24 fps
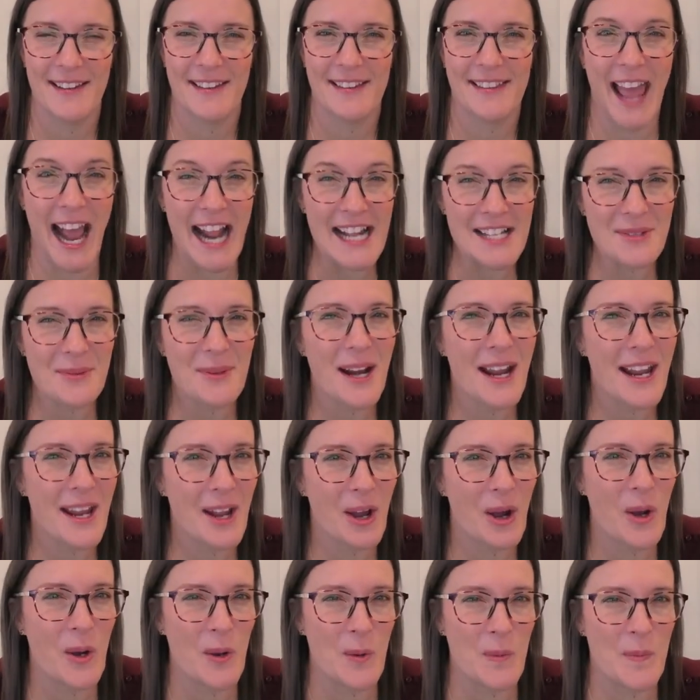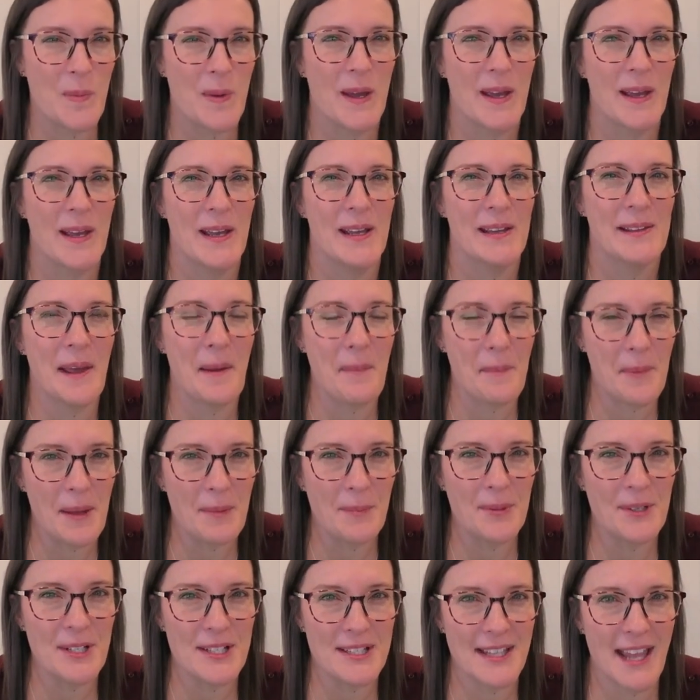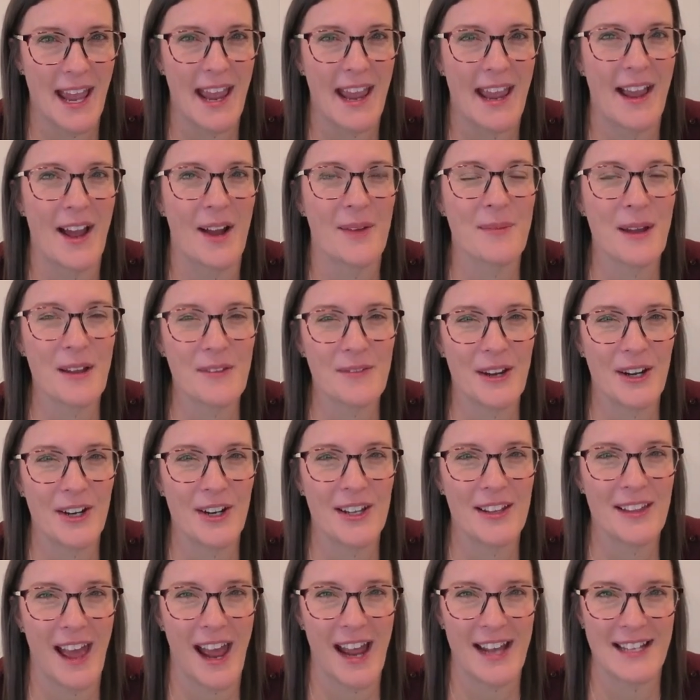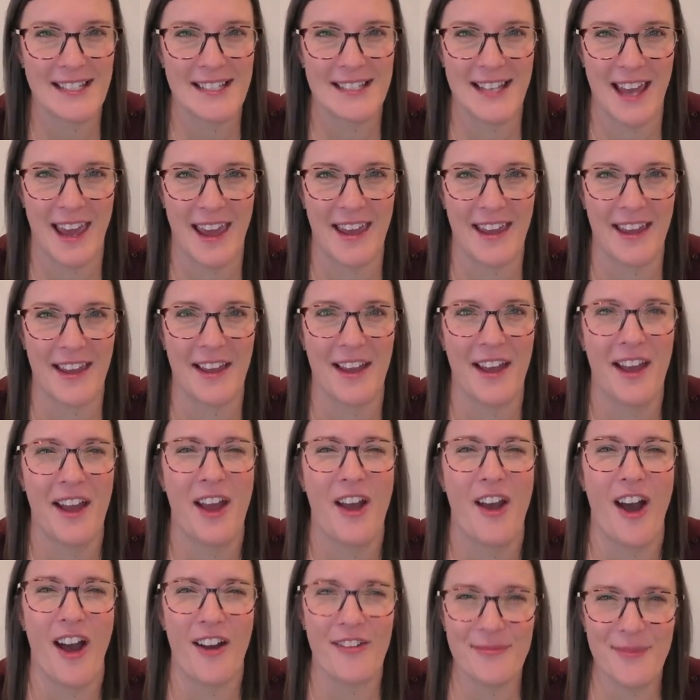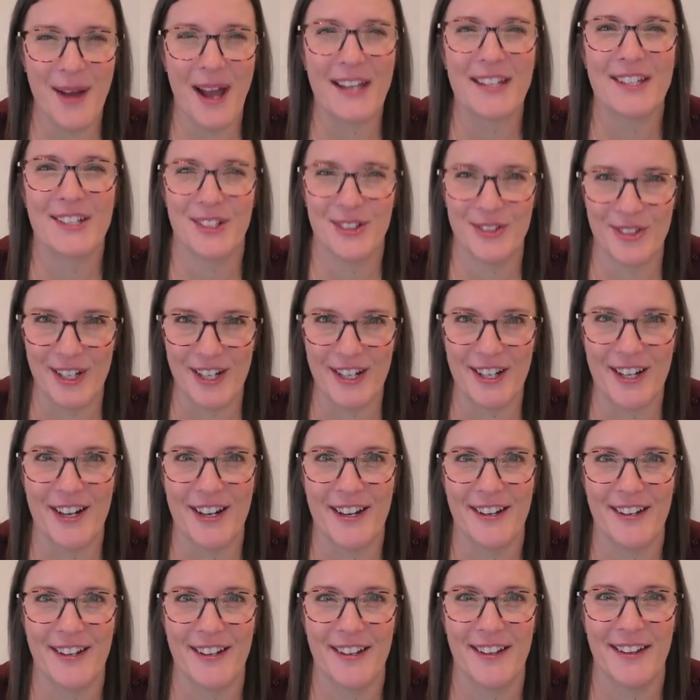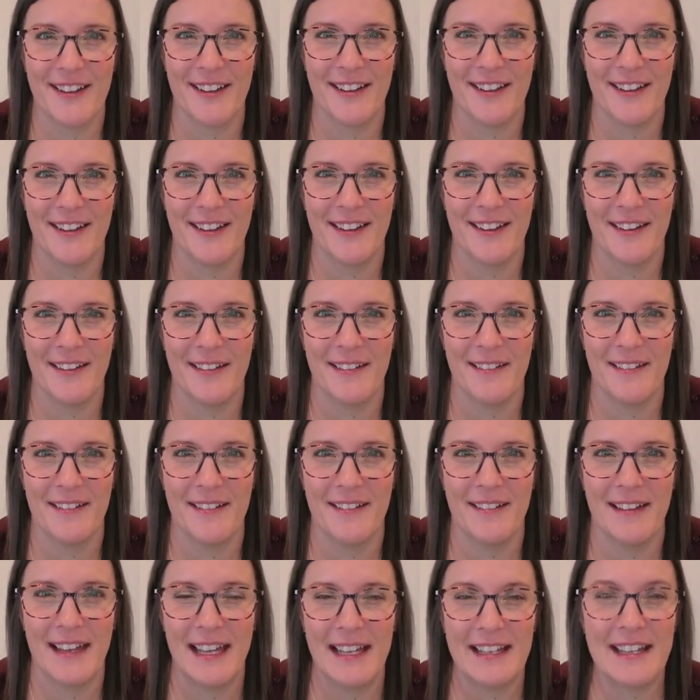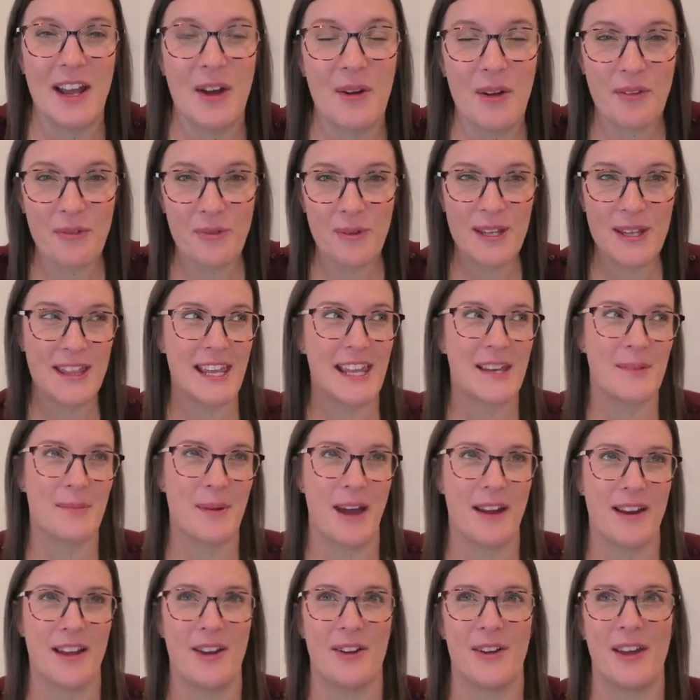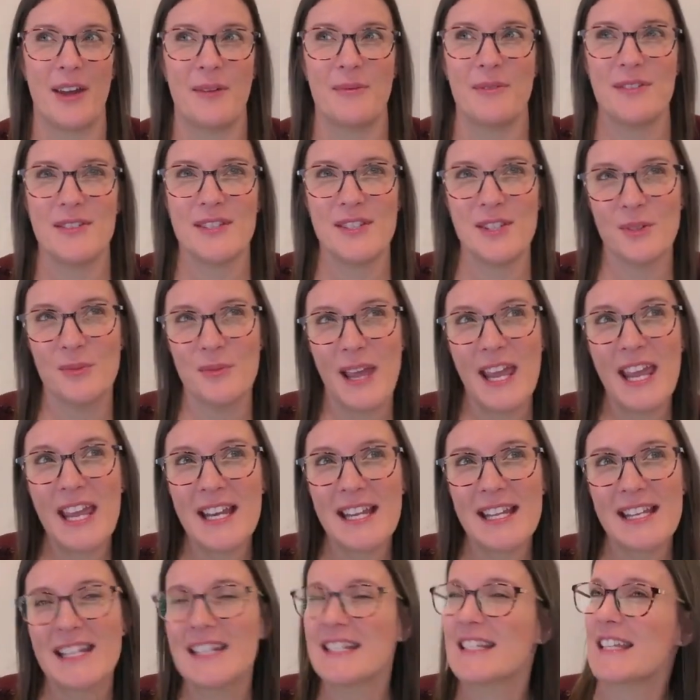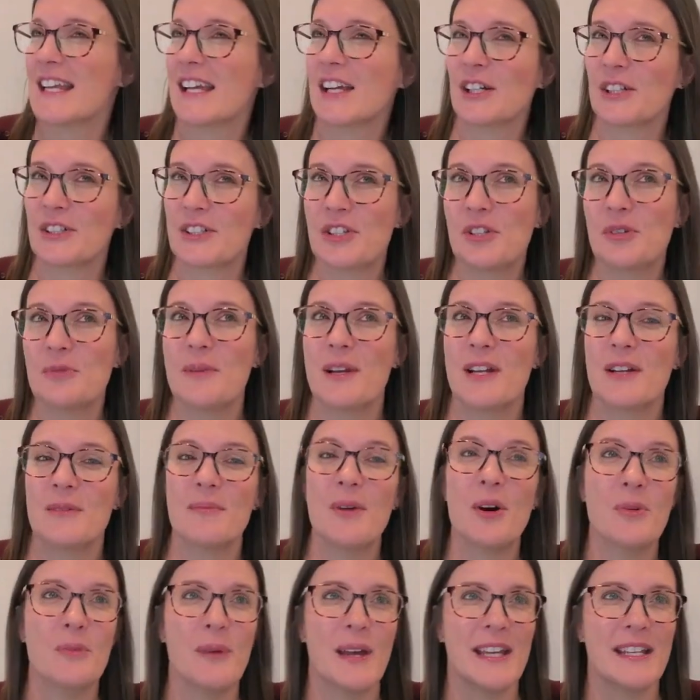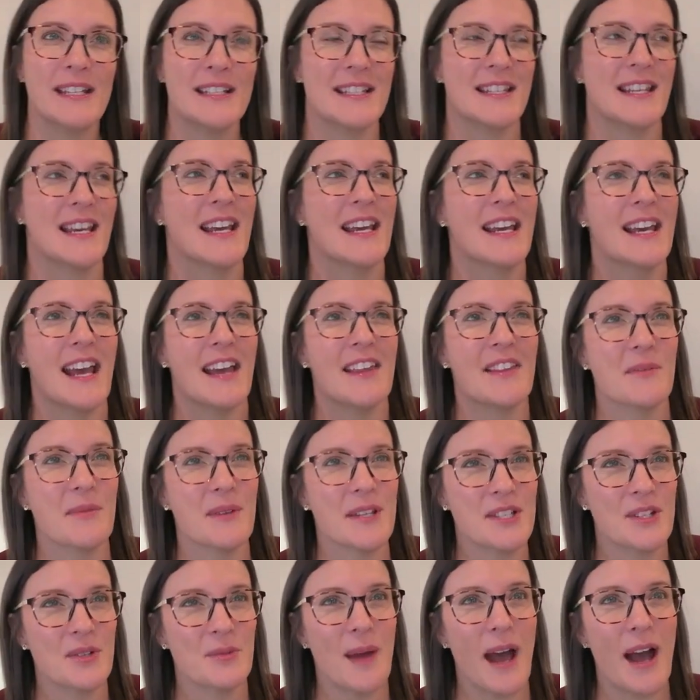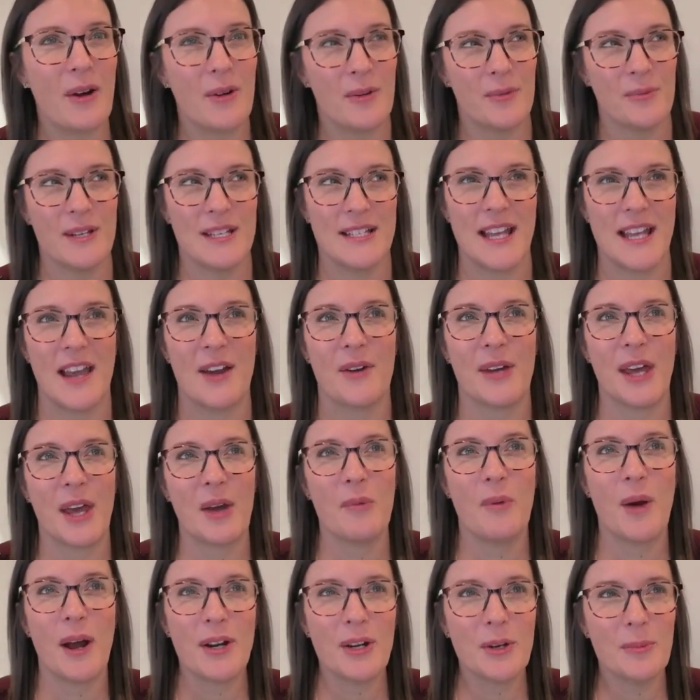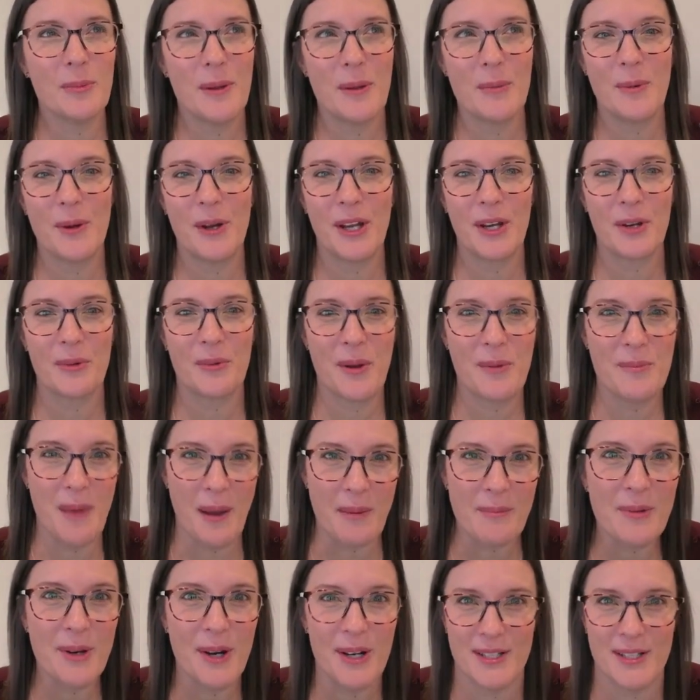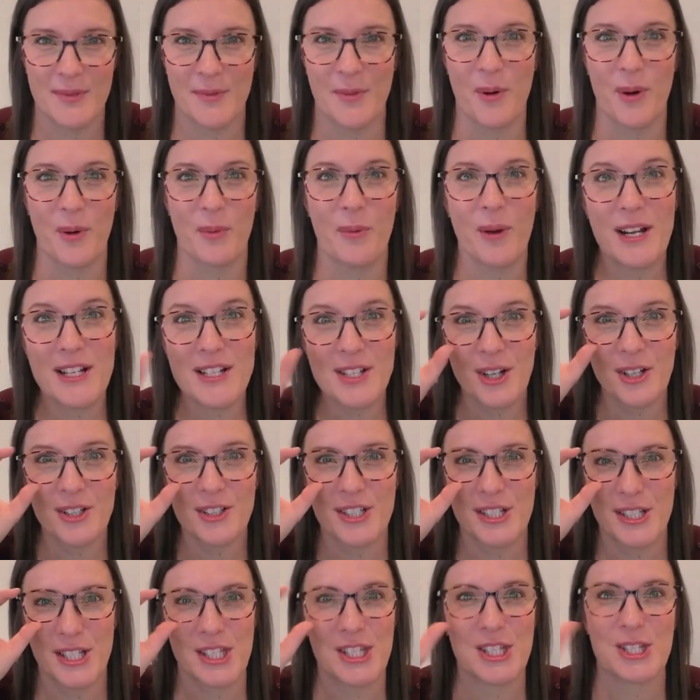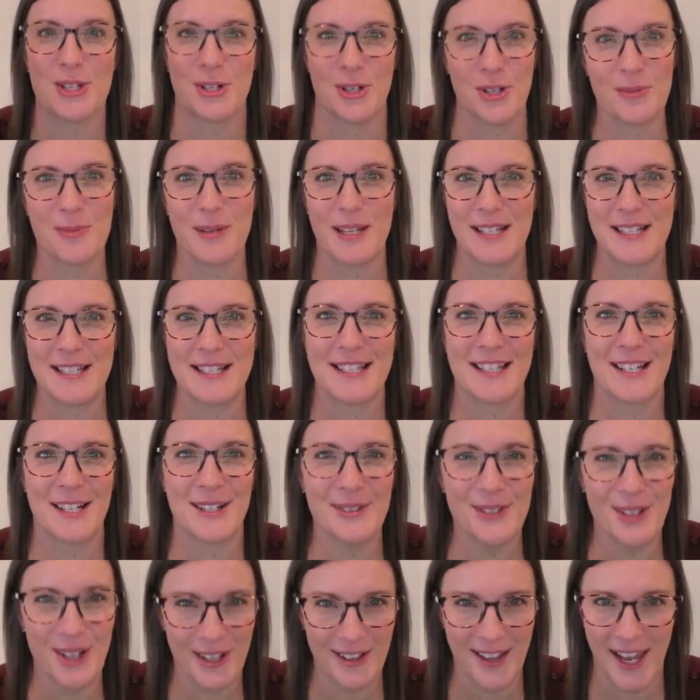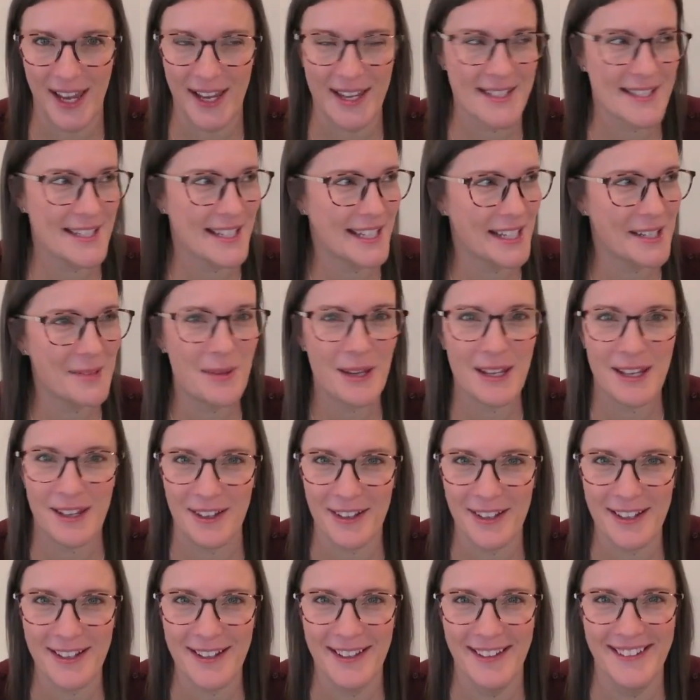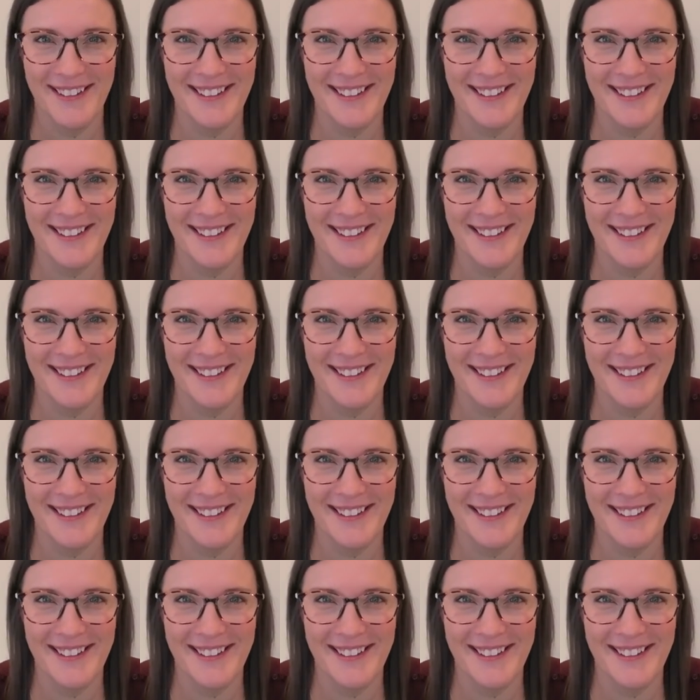That's what I hope that people say on my very last day of my career. Now, if we think about it, okay, we zoom in and it's like our 2-minute moments. And then we zoom out and we say, okay, what are people going to remember us for? What is our disturbance going to look like? Is it going to be good?